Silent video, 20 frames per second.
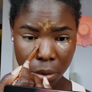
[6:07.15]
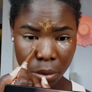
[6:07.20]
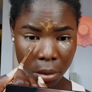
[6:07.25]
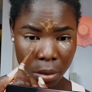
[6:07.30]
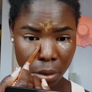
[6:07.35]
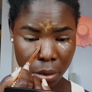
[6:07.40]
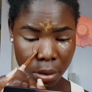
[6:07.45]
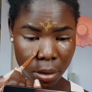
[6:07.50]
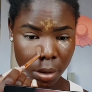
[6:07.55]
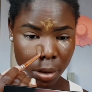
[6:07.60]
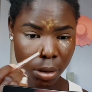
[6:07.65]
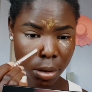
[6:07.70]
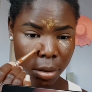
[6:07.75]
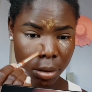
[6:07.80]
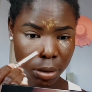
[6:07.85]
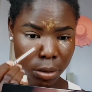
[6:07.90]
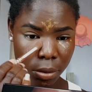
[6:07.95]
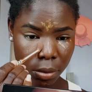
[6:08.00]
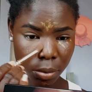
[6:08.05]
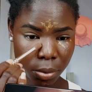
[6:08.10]
Not
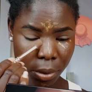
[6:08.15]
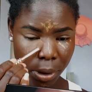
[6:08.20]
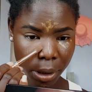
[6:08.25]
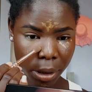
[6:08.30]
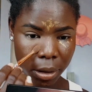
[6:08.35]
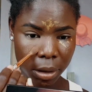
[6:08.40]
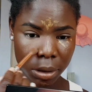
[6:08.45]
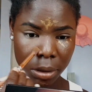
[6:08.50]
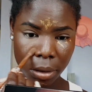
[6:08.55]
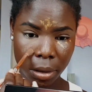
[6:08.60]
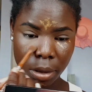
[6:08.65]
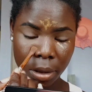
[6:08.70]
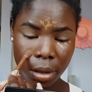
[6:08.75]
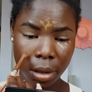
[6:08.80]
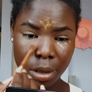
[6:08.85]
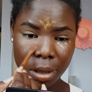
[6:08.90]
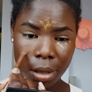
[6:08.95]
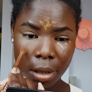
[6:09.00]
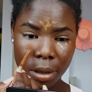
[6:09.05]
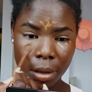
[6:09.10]
too bright,
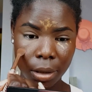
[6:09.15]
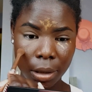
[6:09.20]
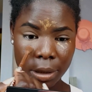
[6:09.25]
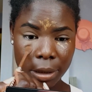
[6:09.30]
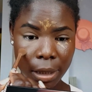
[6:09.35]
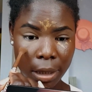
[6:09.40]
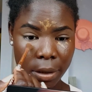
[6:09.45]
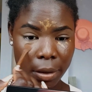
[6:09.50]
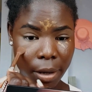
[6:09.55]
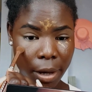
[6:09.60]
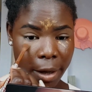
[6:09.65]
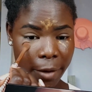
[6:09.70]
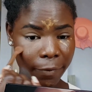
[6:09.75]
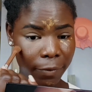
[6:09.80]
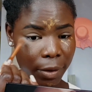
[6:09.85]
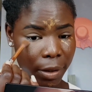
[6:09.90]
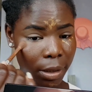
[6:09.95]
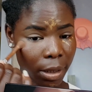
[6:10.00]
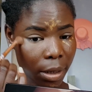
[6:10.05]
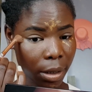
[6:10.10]
because I don't have
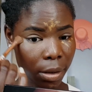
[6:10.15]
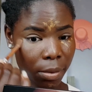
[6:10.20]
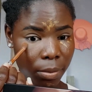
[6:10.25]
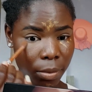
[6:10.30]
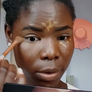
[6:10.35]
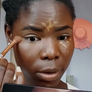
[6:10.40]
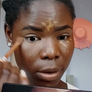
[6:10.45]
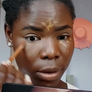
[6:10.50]
time.